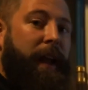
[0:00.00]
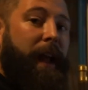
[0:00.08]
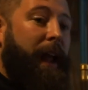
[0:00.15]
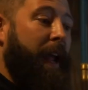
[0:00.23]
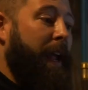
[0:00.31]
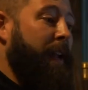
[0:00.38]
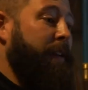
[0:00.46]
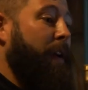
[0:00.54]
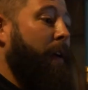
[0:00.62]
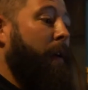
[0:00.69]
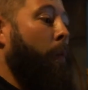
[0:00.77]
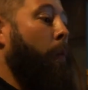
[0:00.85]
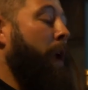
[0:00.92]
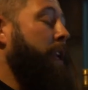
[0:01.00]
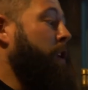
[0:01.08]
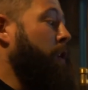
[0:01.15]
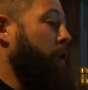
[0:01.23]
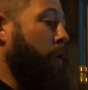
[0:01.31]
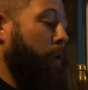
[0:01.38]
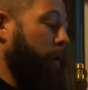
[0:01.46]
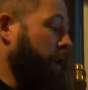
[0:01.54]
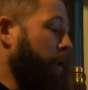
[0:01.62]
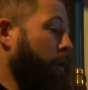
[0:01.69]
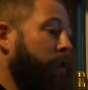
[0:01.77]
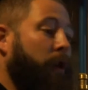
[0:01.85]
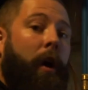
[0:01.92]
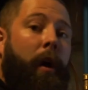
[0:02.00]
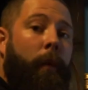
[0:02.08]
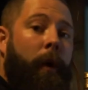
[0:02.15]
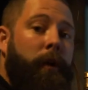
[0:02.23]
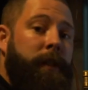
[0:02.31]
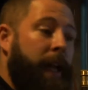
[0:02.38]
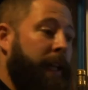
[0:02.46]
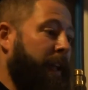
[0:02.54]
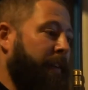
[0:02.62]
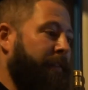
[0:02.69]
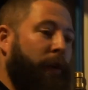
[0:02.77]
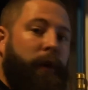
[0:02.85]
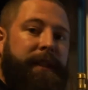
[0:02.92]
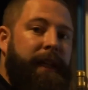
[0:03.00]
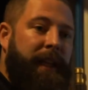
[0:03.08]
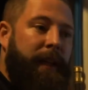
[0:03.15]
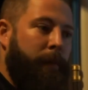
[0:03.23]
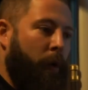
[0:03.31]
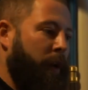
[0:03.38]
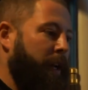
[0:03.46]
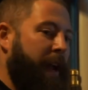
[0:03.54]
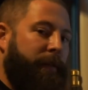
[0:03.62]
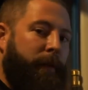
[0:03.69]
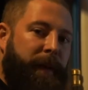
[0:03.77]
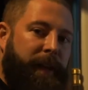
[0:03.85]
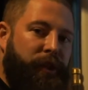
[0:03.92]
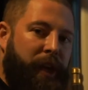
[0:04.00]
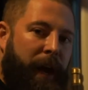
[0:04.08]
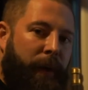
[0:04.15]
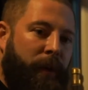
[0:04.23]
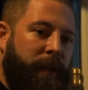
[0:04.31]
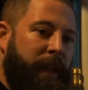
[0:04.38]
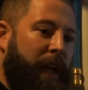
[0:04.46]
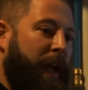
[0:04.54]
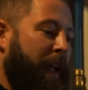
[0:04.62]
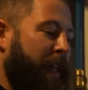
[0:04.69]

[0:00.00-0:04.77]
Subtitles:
And when you use your hot water tank, like first thing in the morning, everybody showers,